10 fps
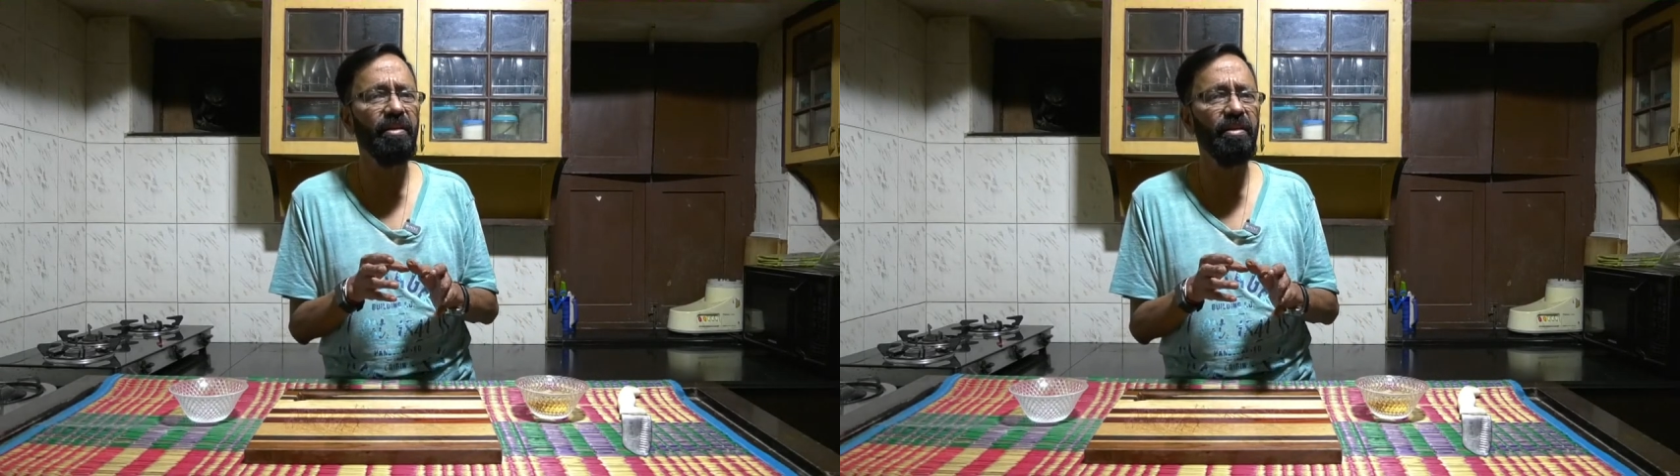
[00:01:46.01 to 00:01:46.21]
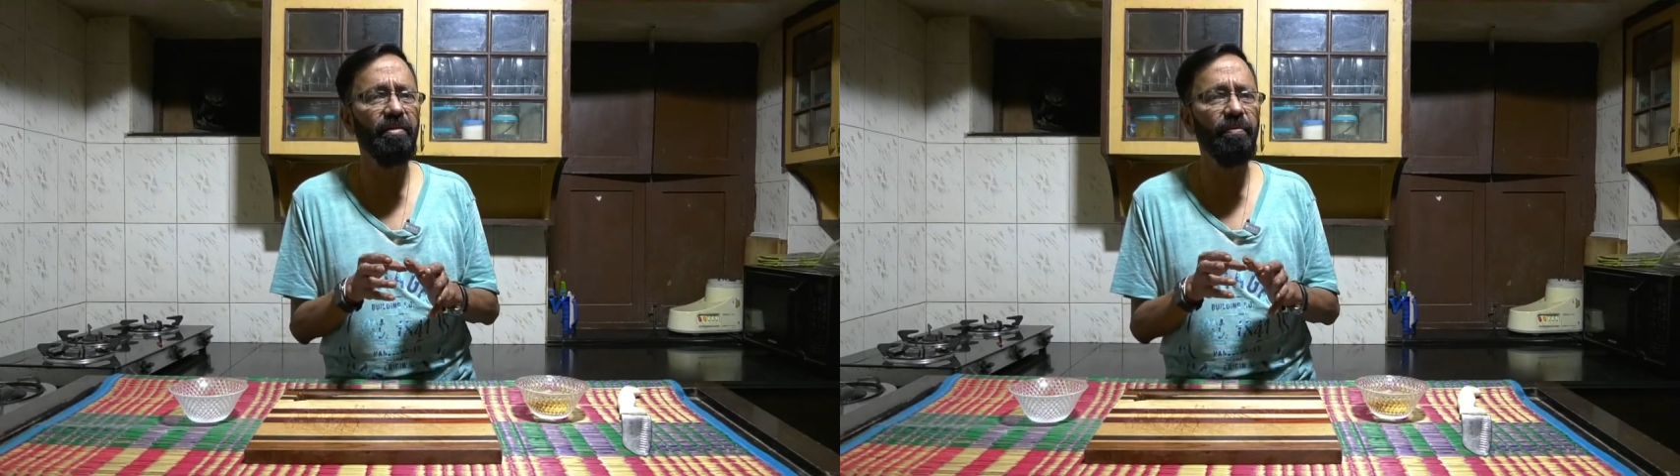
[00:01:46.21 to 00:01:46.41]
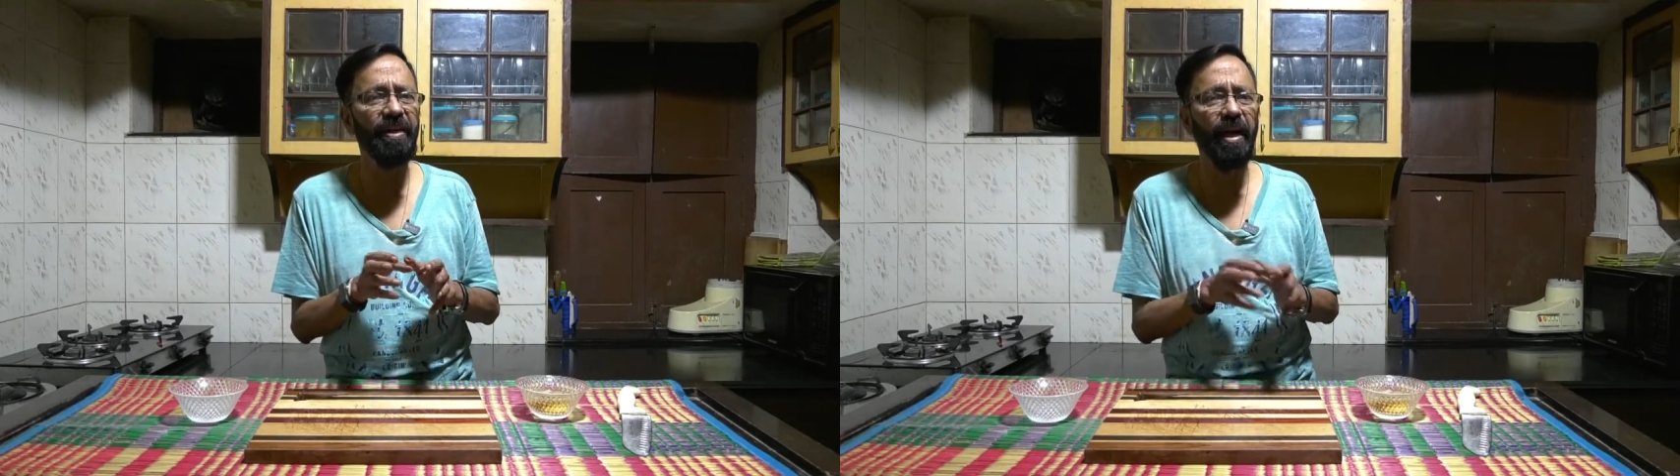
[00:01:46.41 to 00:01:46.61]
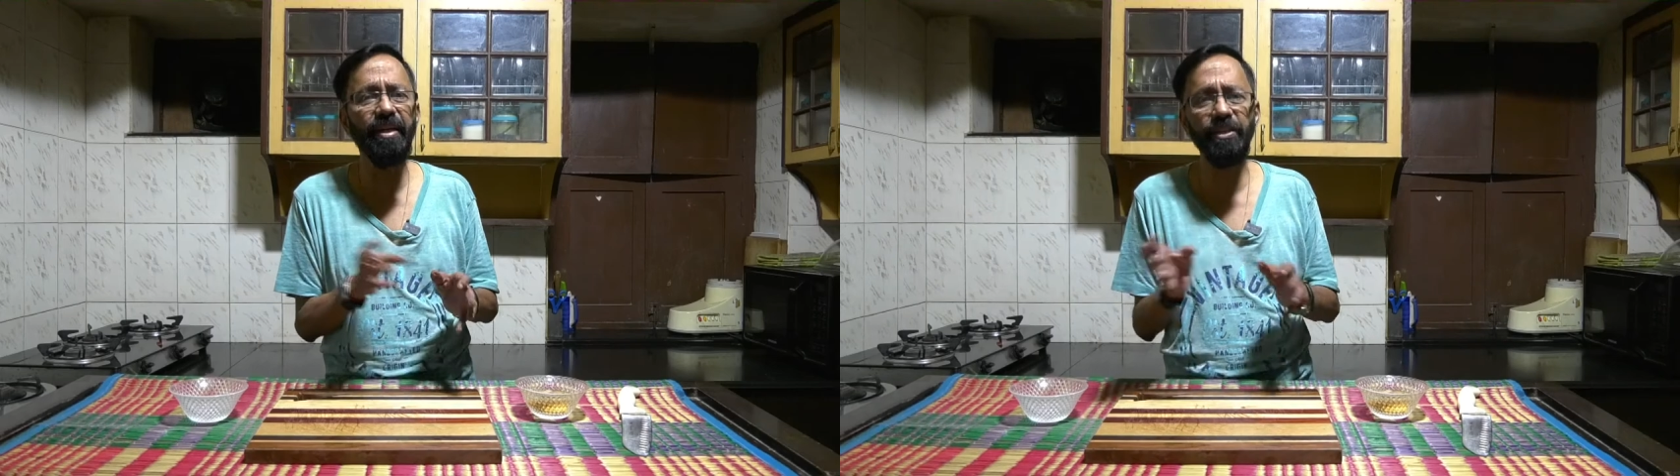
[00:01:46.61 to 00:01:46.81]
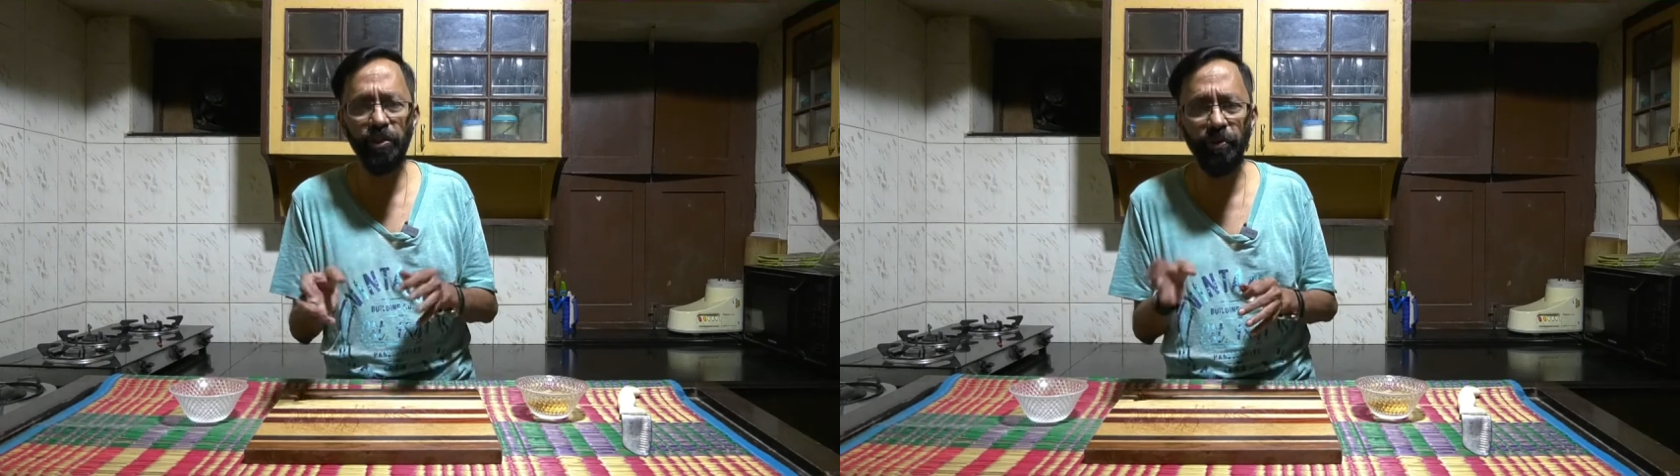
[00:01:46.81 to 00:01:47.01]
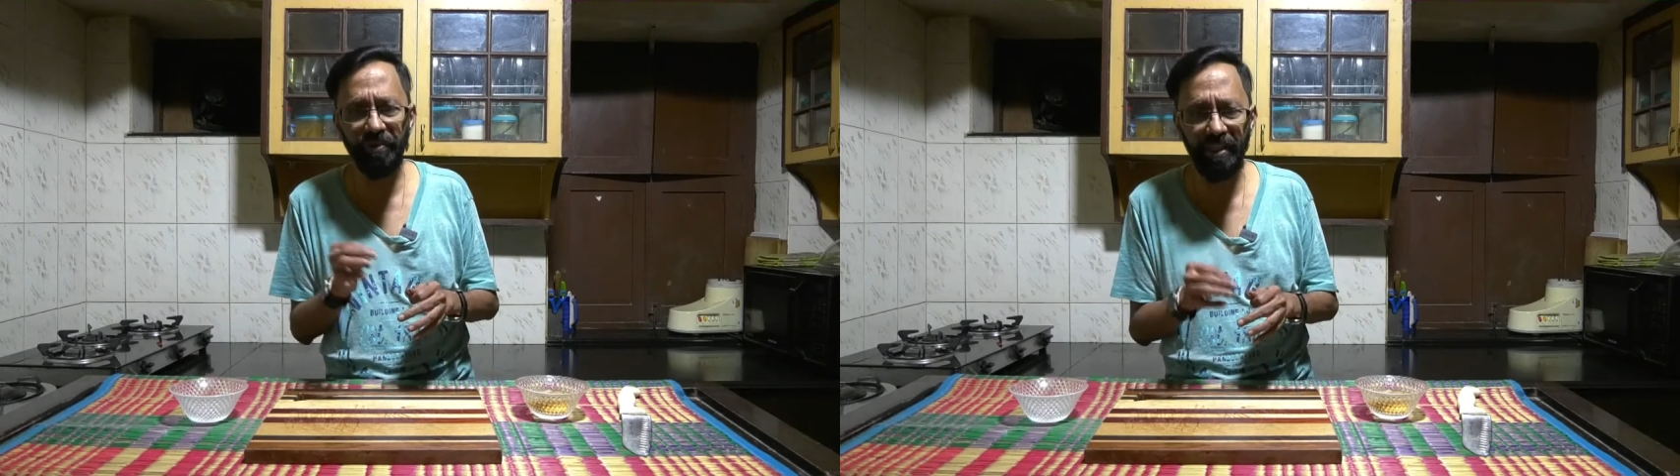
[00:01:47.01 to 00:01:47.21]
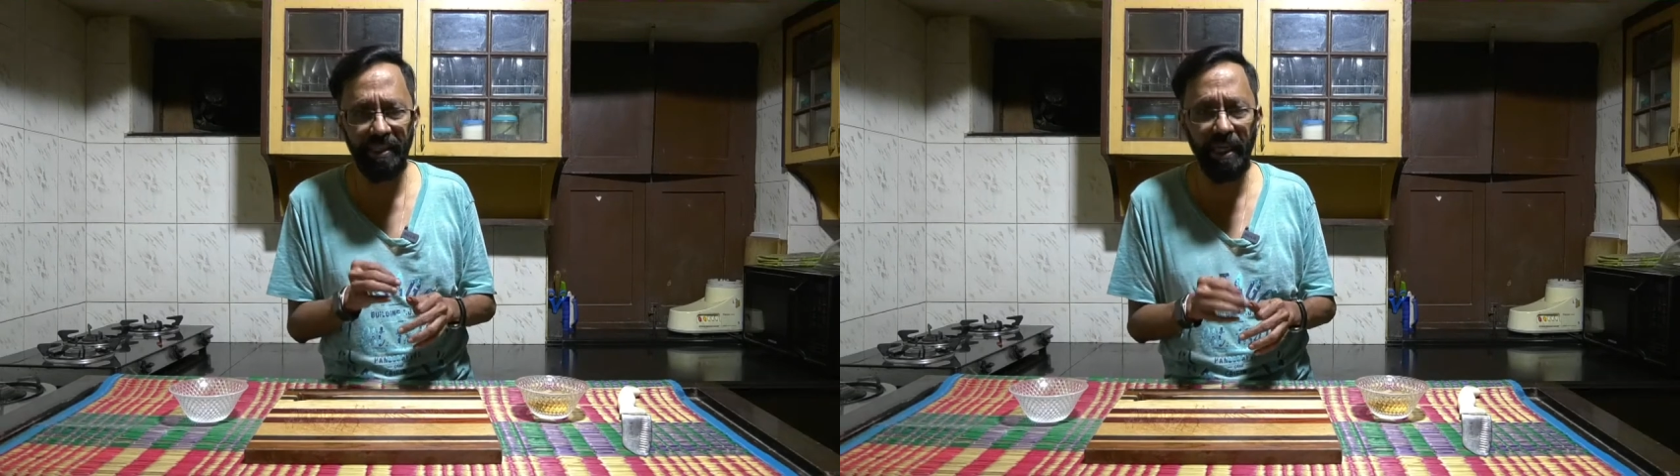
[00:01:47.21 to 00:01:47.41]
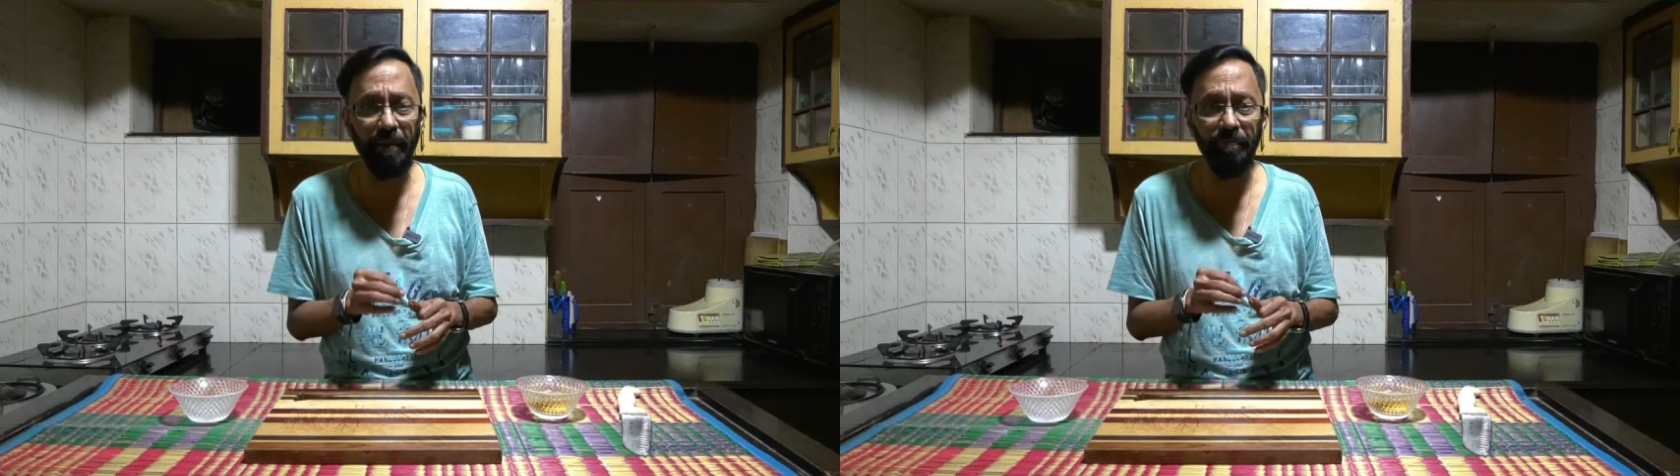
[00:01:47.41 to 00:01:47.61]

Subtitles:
variety of the same